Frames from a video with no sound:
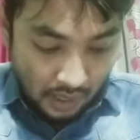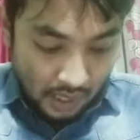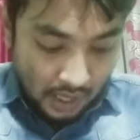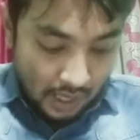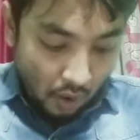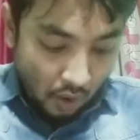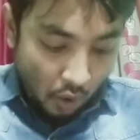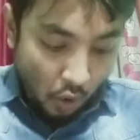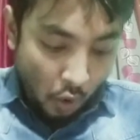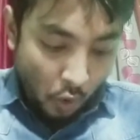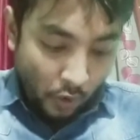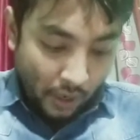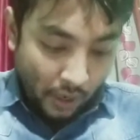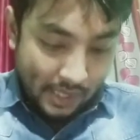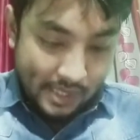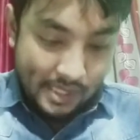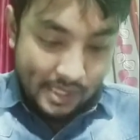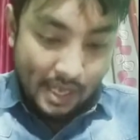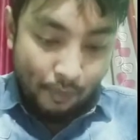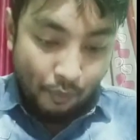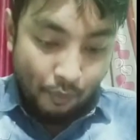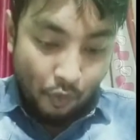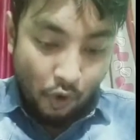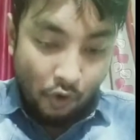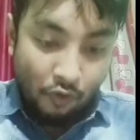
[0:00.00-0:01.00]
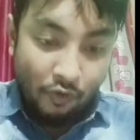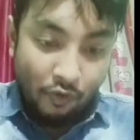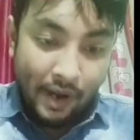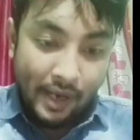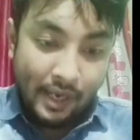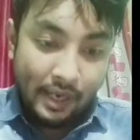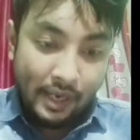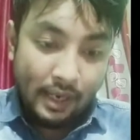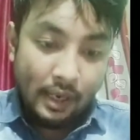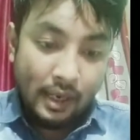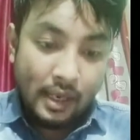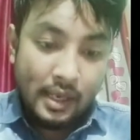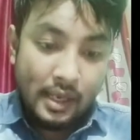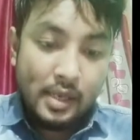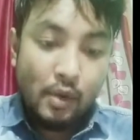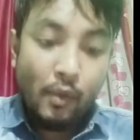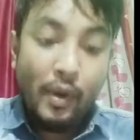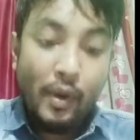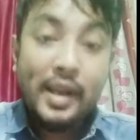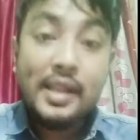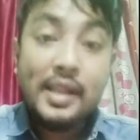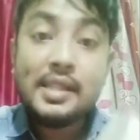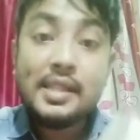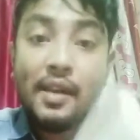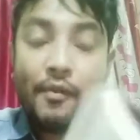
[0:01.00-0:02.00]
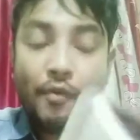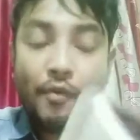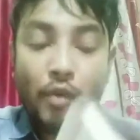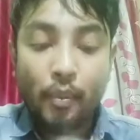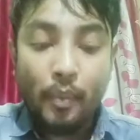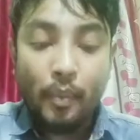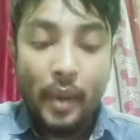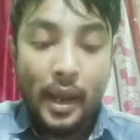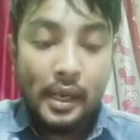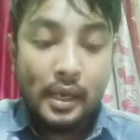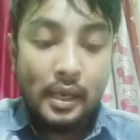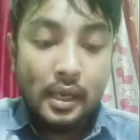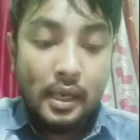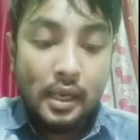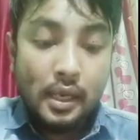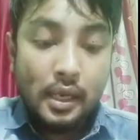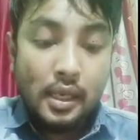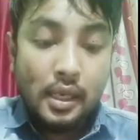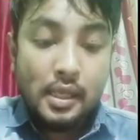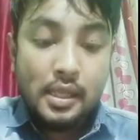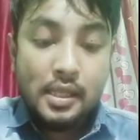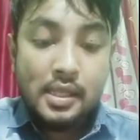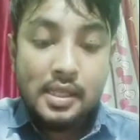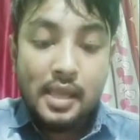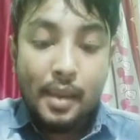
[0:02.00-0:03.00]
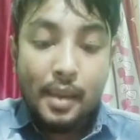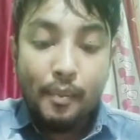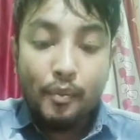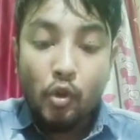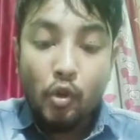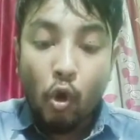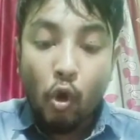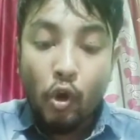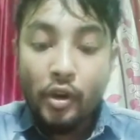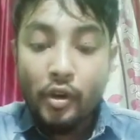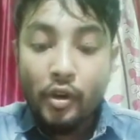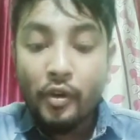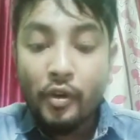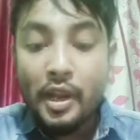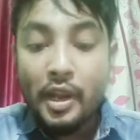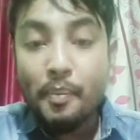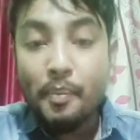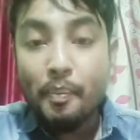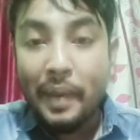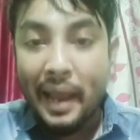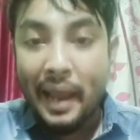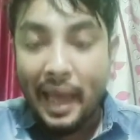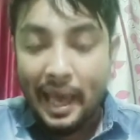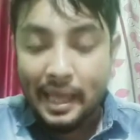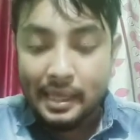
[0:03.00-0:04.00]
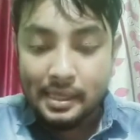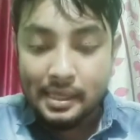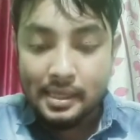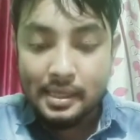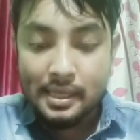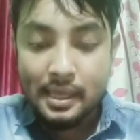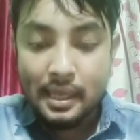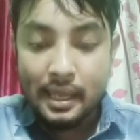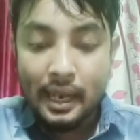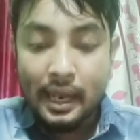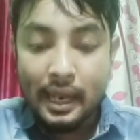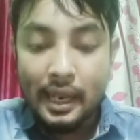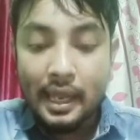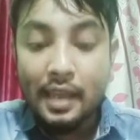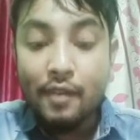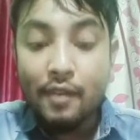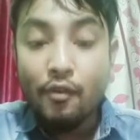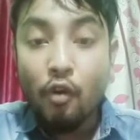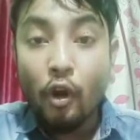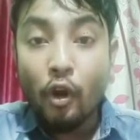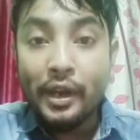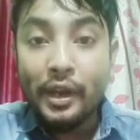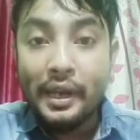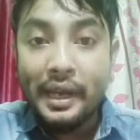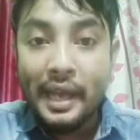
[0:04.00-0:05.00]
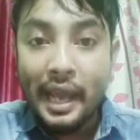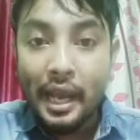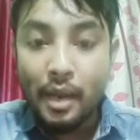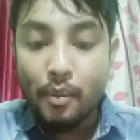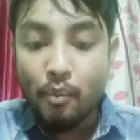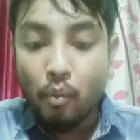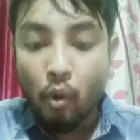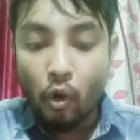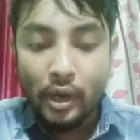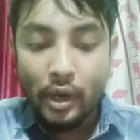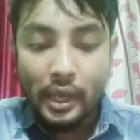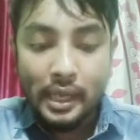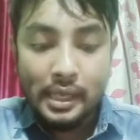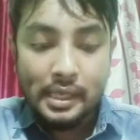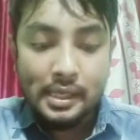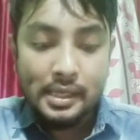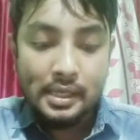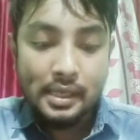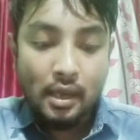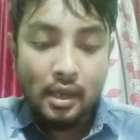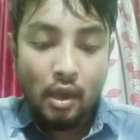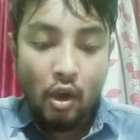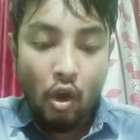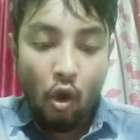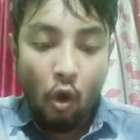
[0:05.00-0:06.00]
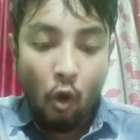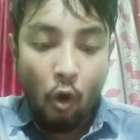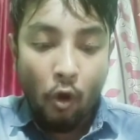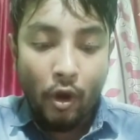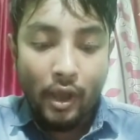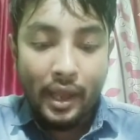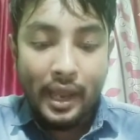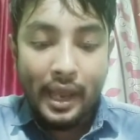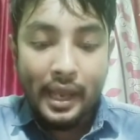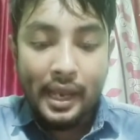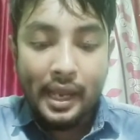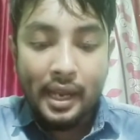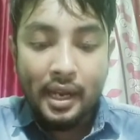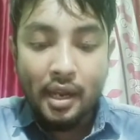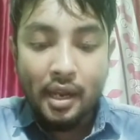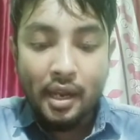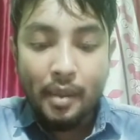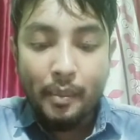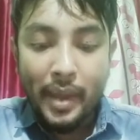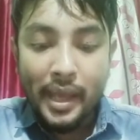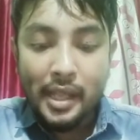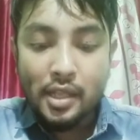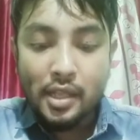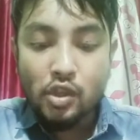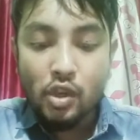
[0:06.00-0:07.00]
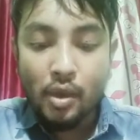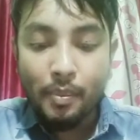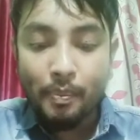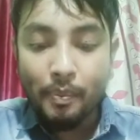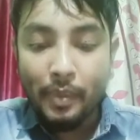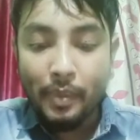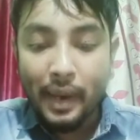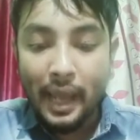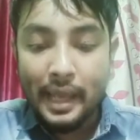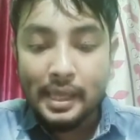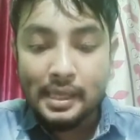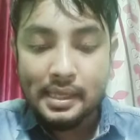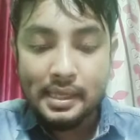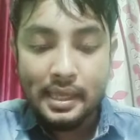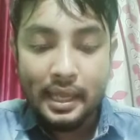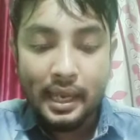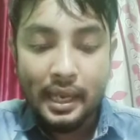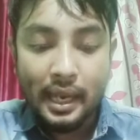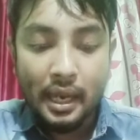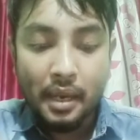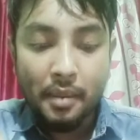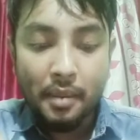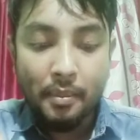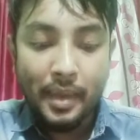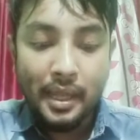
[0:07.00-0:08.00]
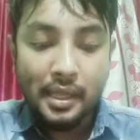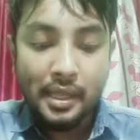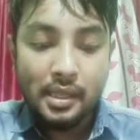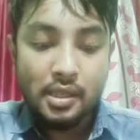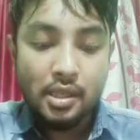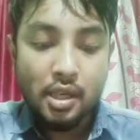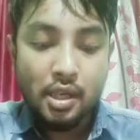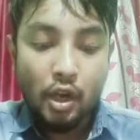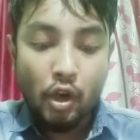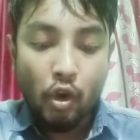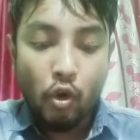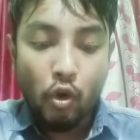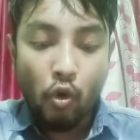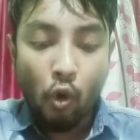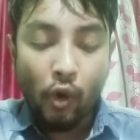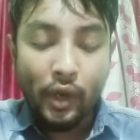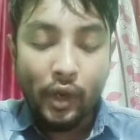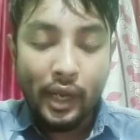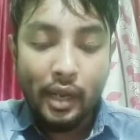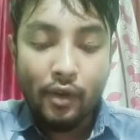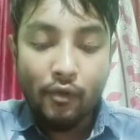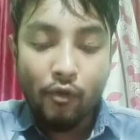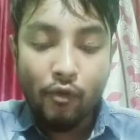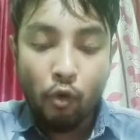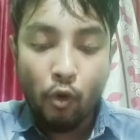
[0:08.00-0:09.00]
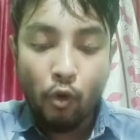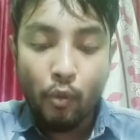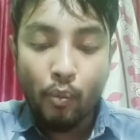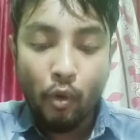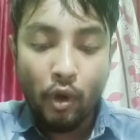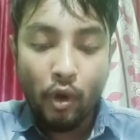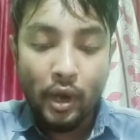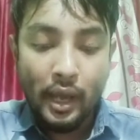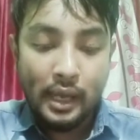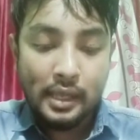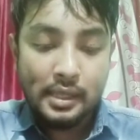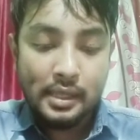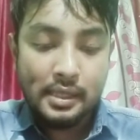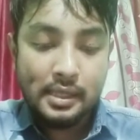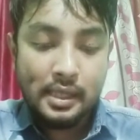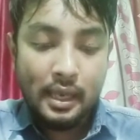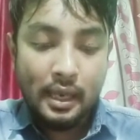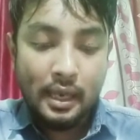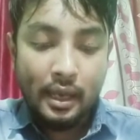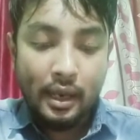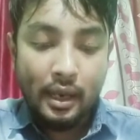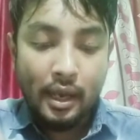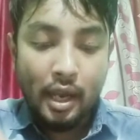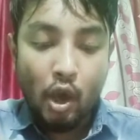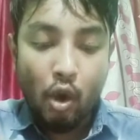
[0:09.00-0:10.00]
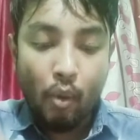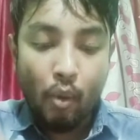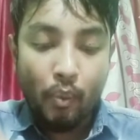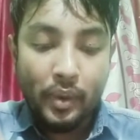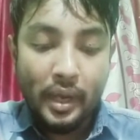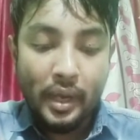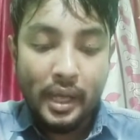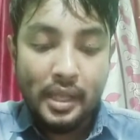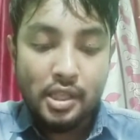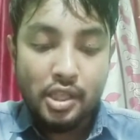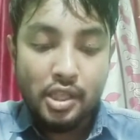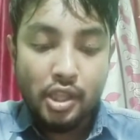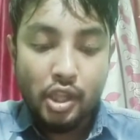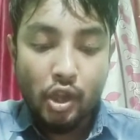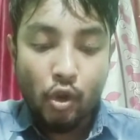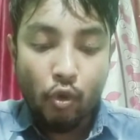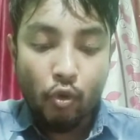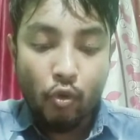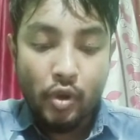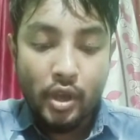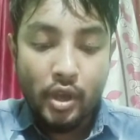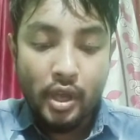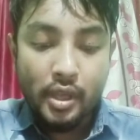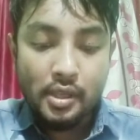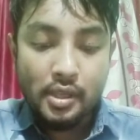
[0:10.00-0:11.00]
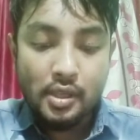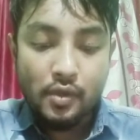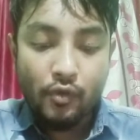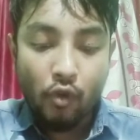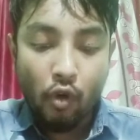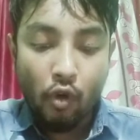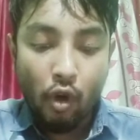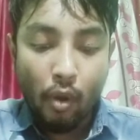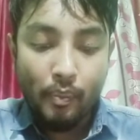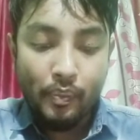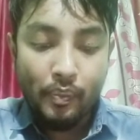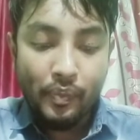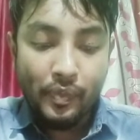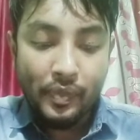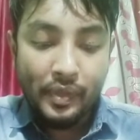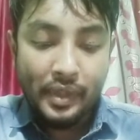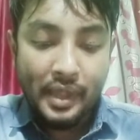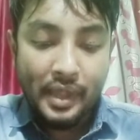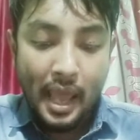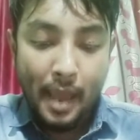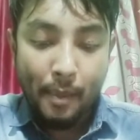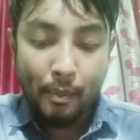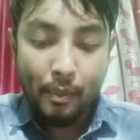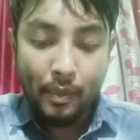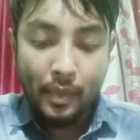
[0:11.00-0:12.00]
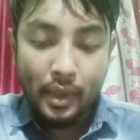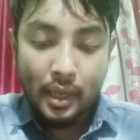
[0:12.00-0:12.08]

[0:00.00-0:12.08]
Okay, saprophyte. What is saprophyte? Some non-green plants live on dead bodies, organic remains of plants and animals, rotten food products. They obtain nutrients from them.